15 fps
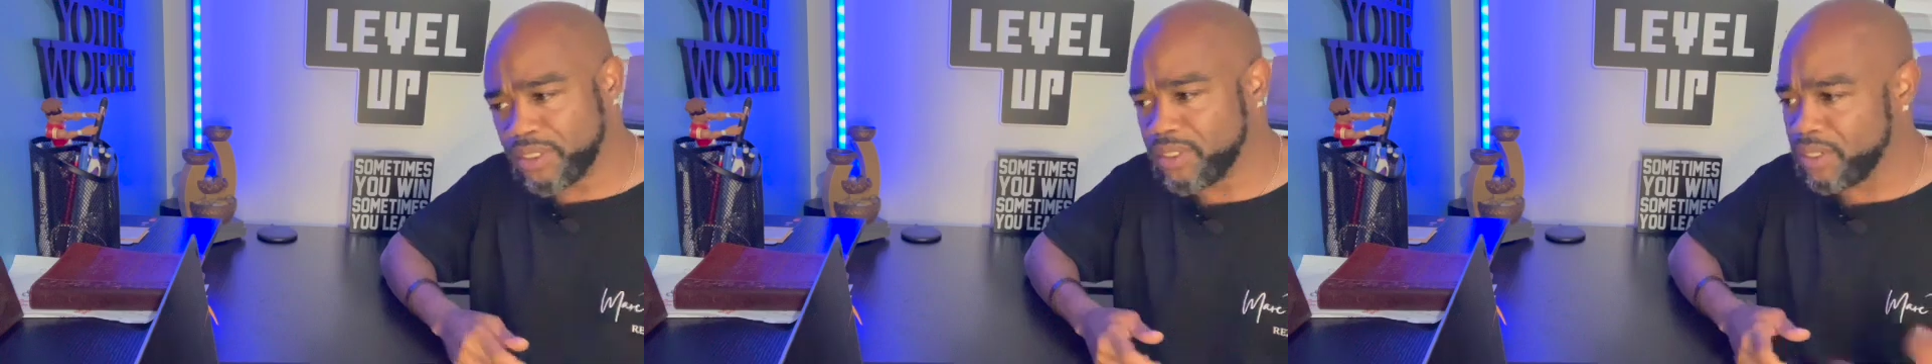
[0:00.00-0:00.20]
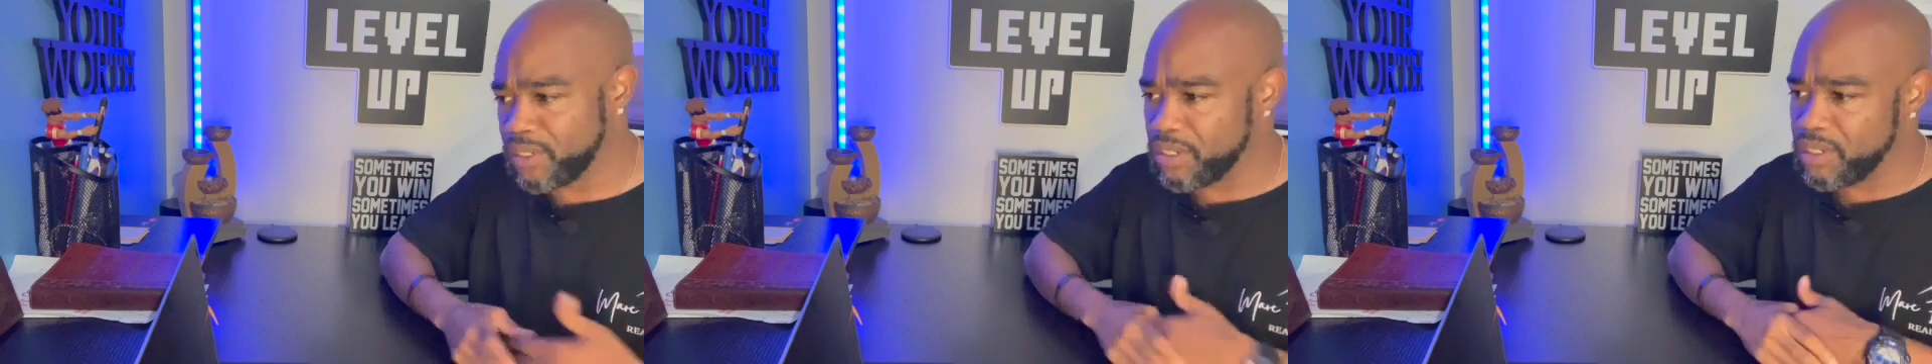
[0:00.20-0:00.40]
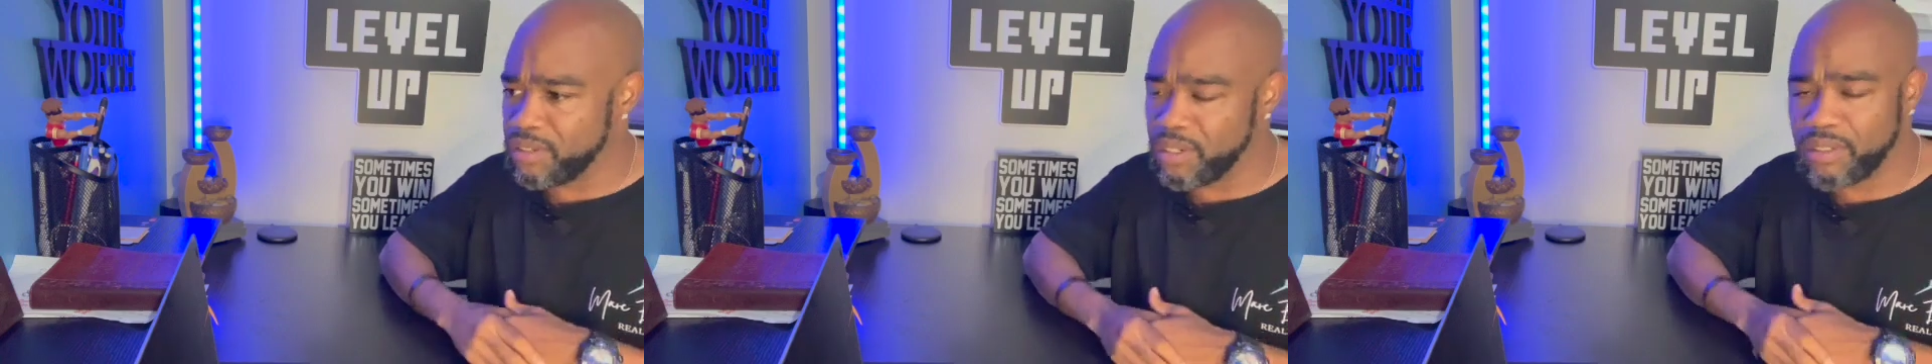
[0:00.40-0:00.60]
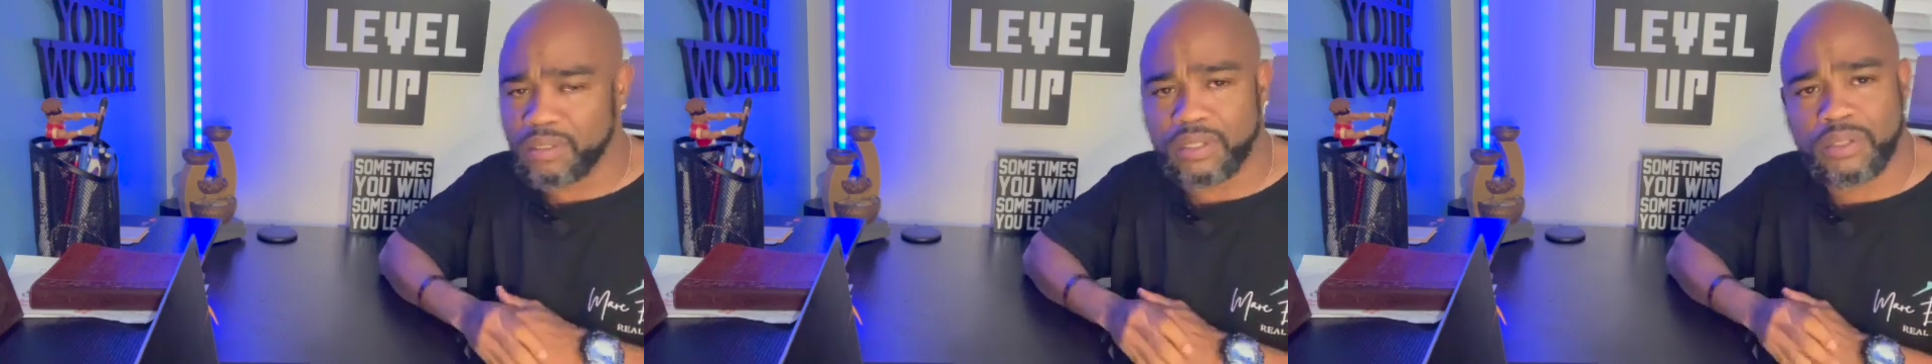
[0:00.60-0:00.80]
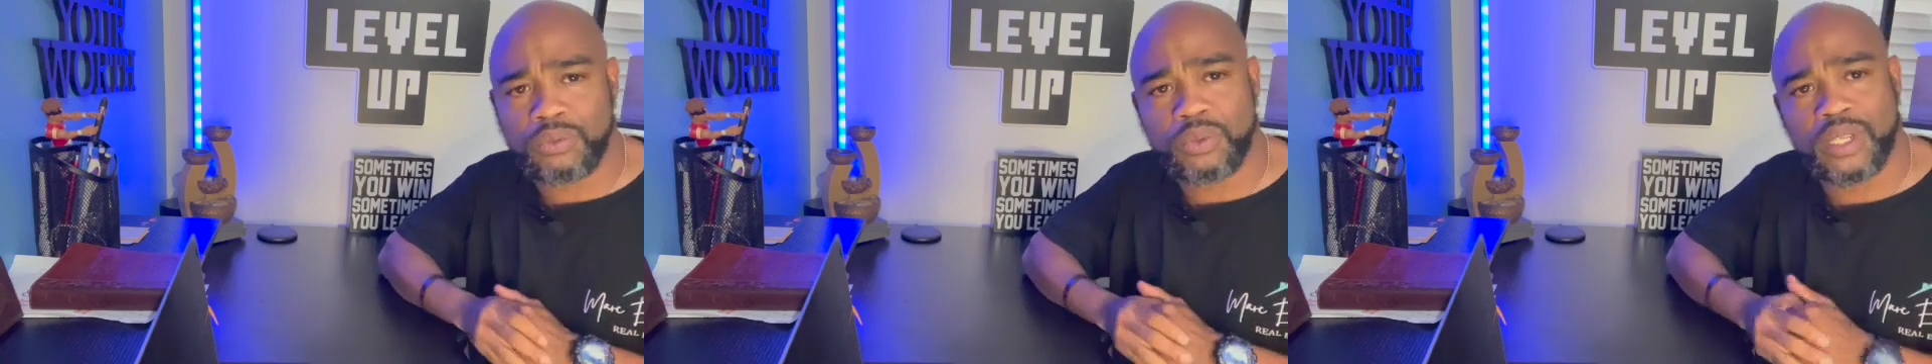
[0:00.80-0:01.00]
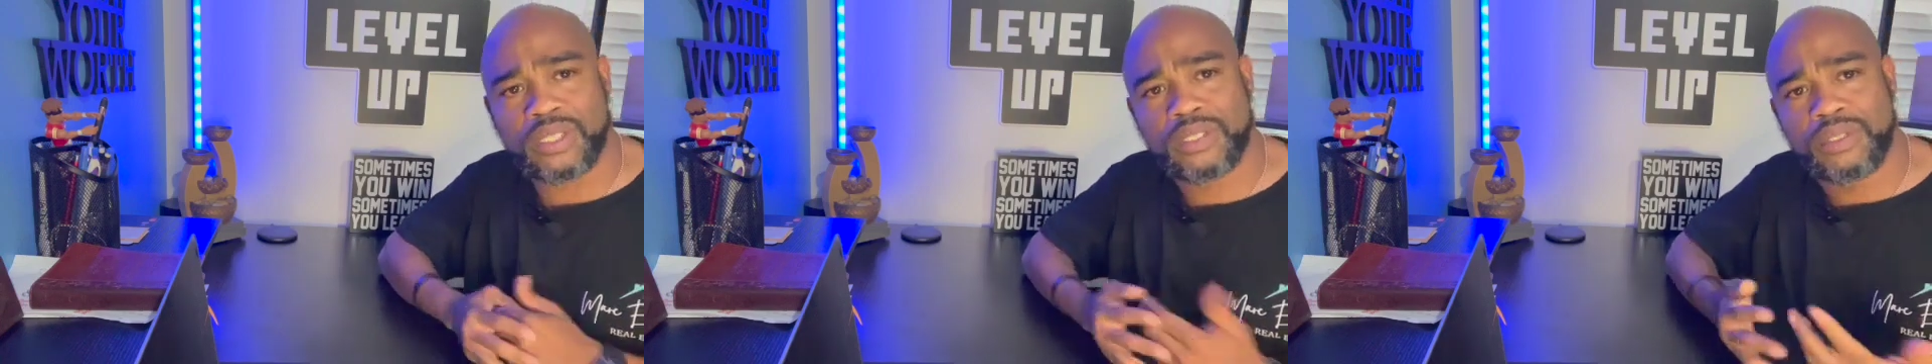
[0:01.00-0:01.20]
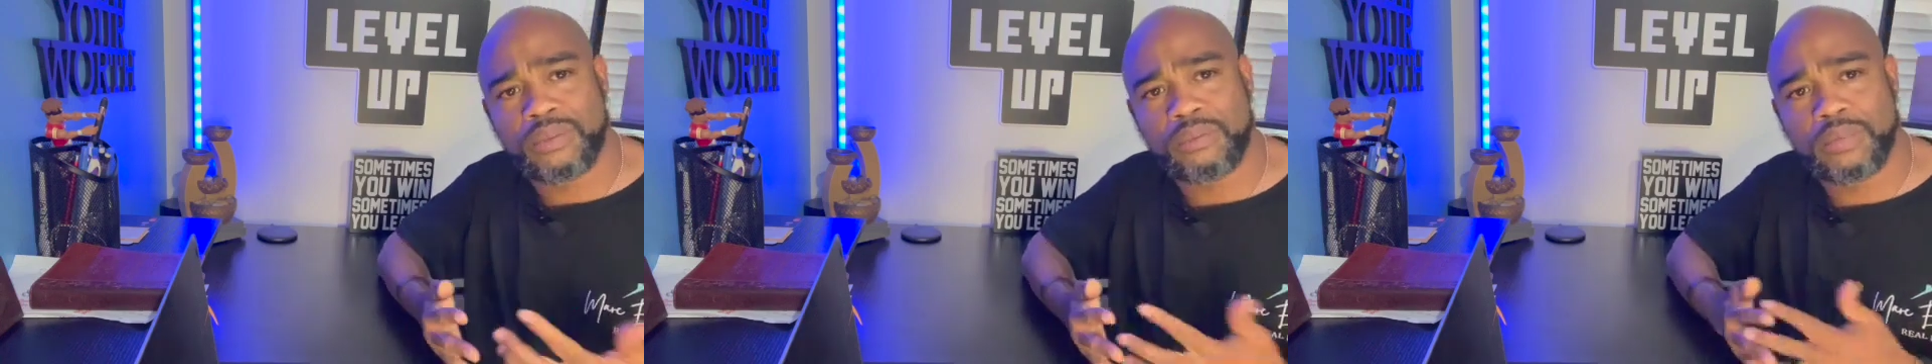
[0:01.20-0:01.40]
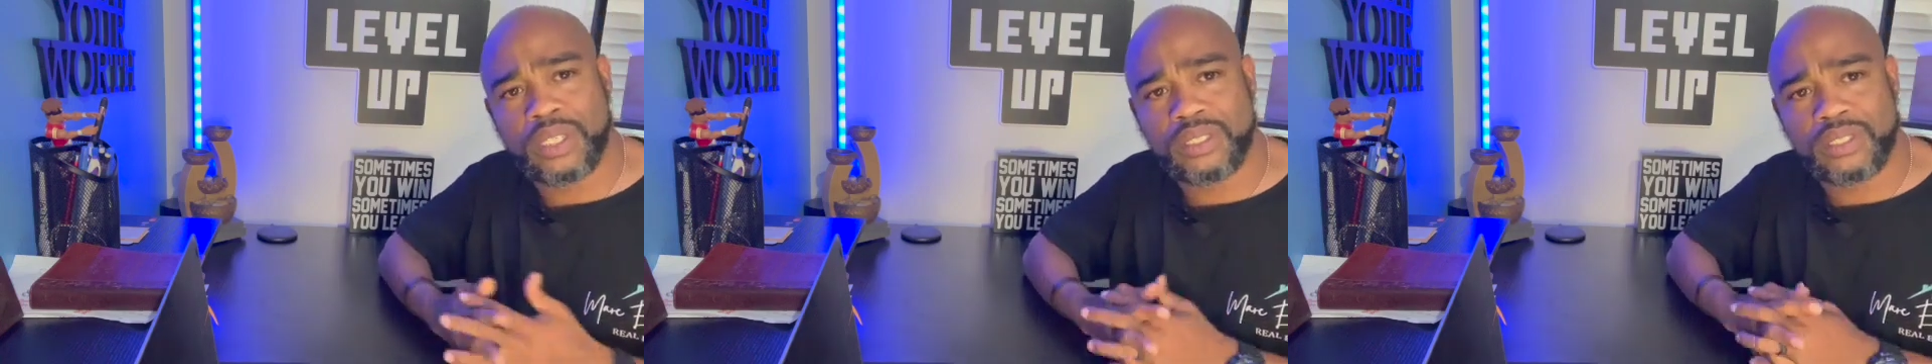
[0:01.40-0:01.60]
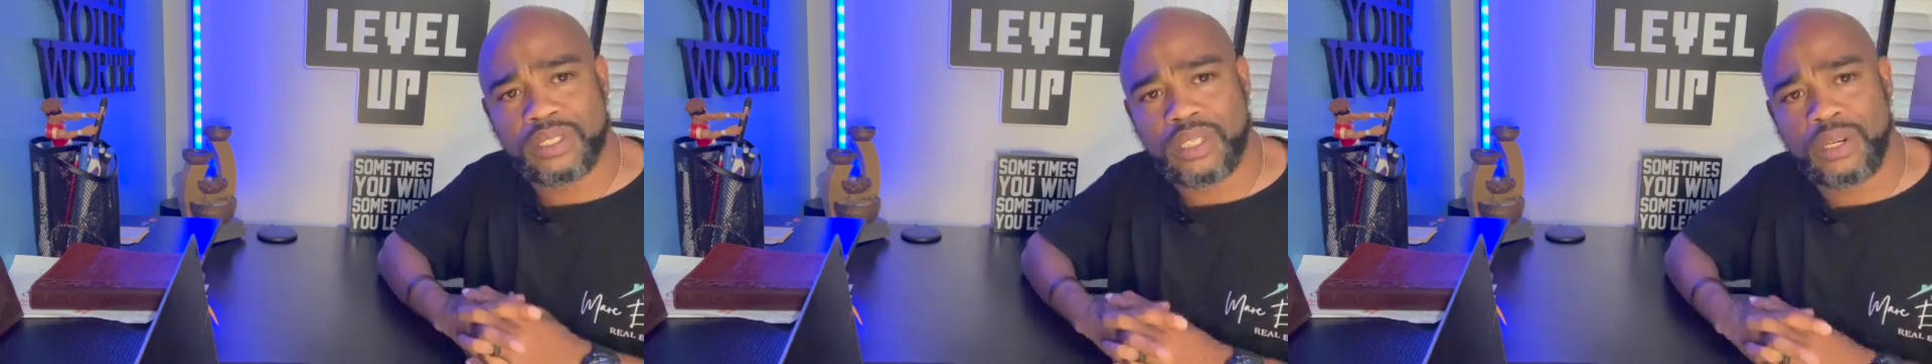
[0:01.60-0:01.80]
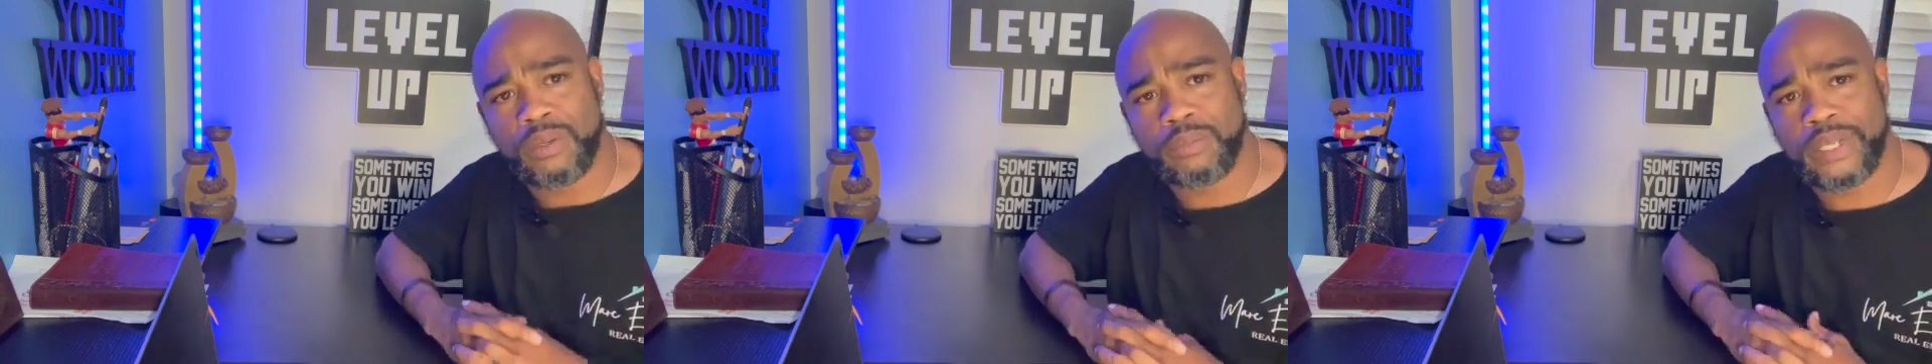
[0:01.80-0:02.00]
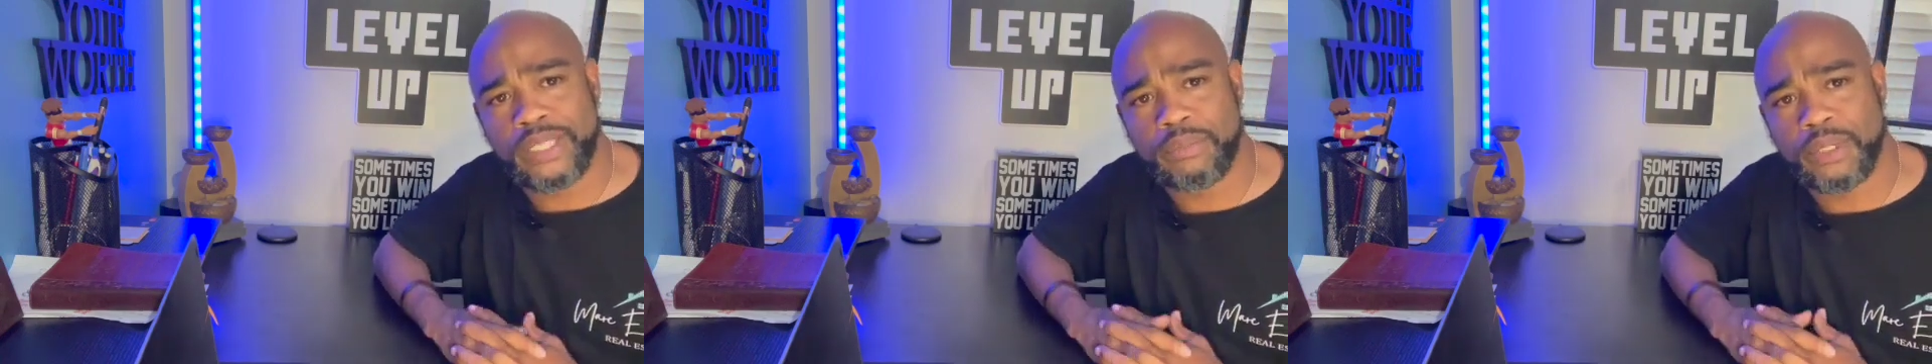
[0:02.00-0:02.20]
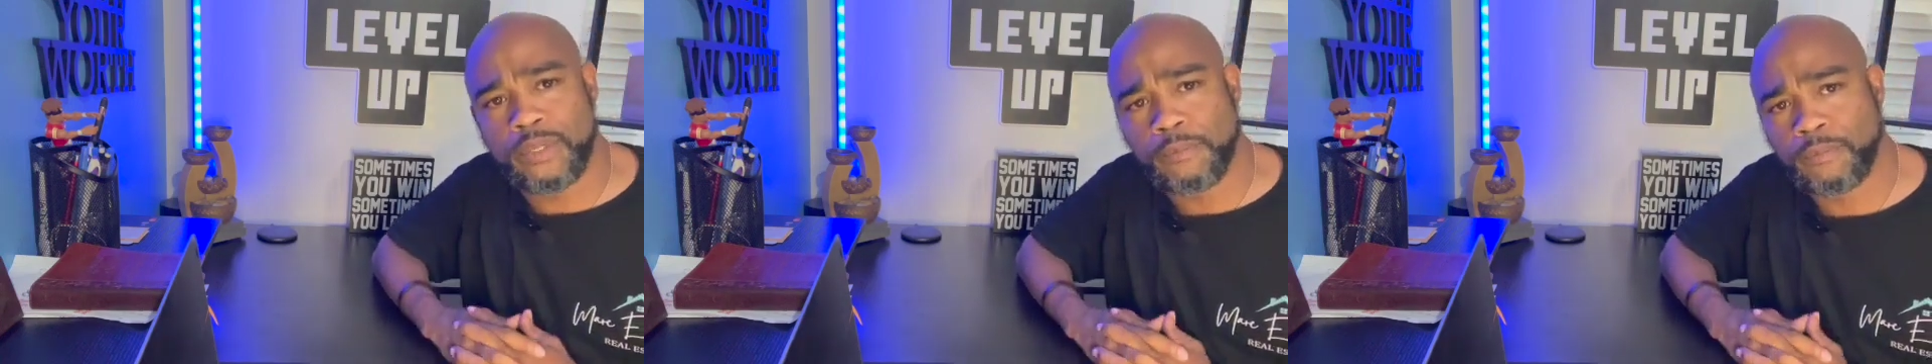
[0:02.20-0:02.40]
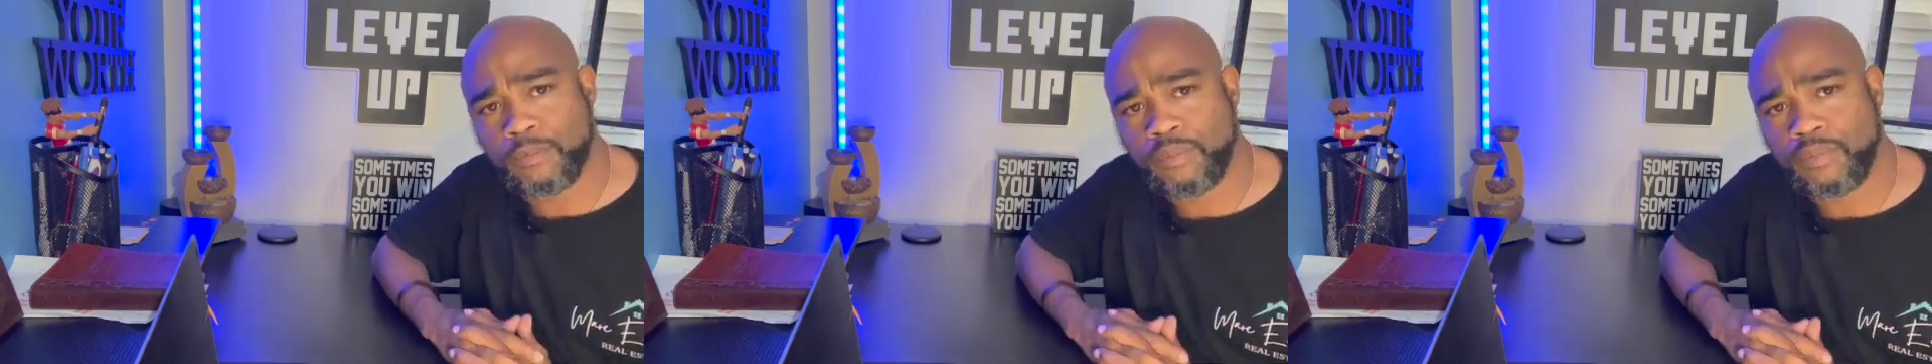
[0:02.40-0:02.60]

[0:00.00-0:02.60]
year. I don't know what, 2 months ago maybe.